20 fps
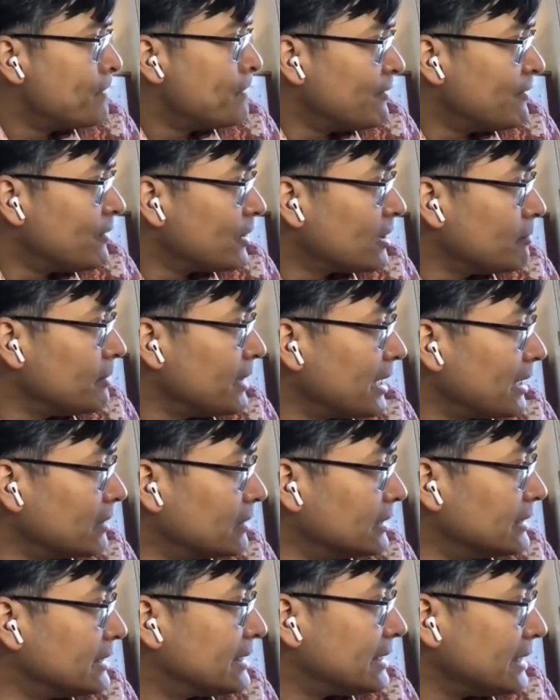If you could be a
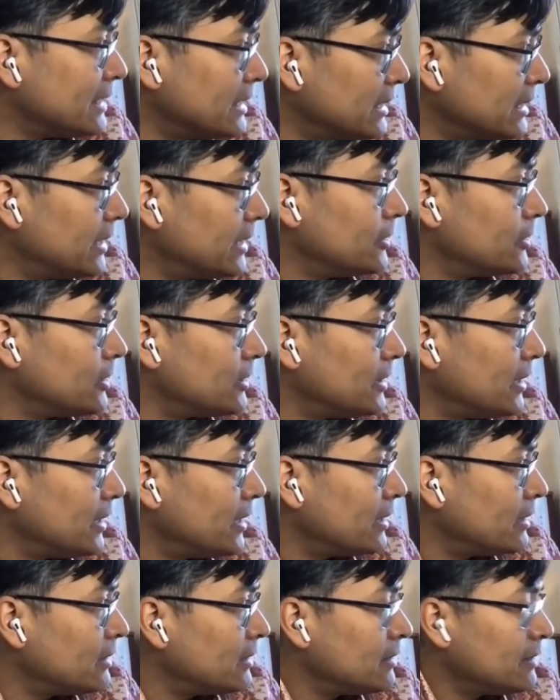good senior
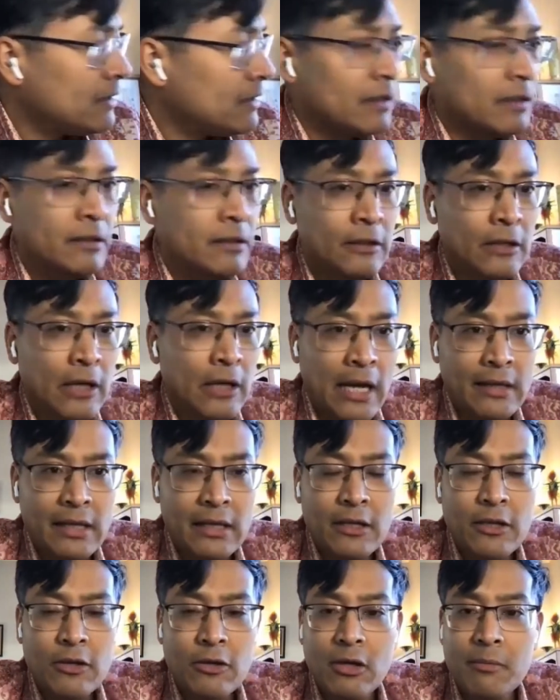engineer, I
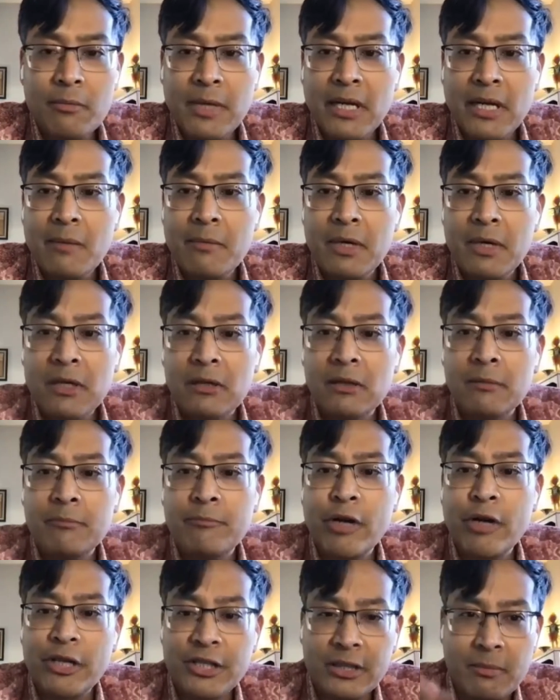think you could become a
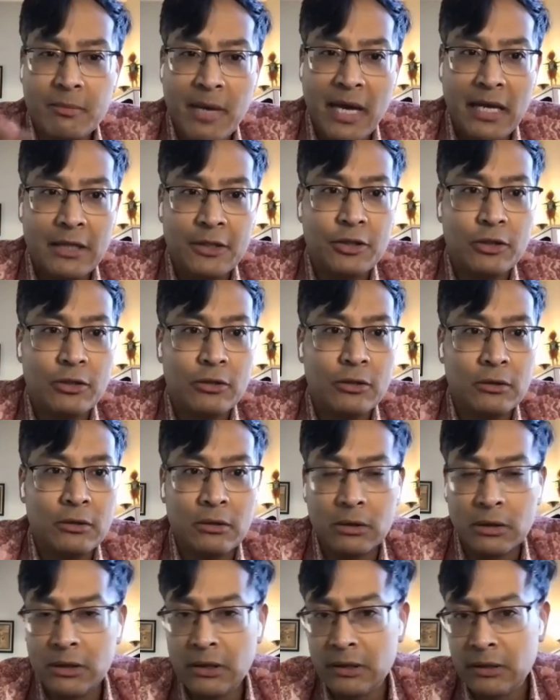good project manager
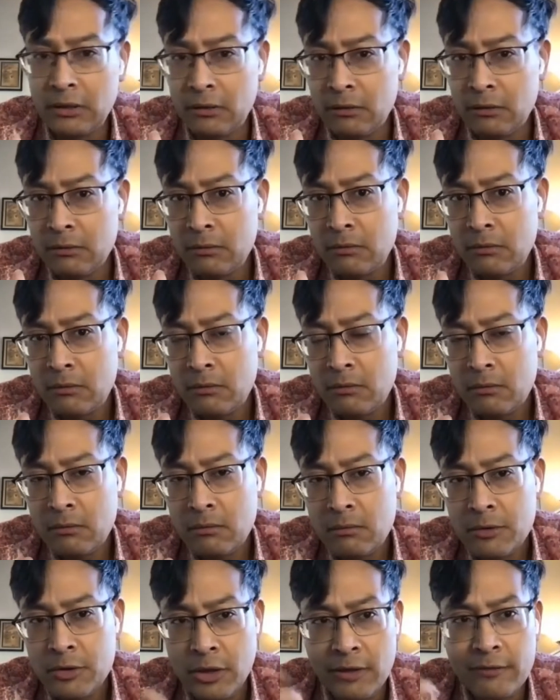or good
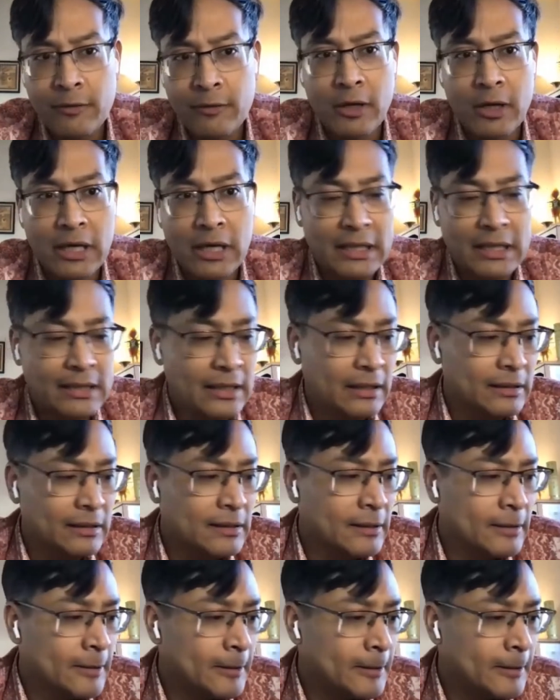software architect.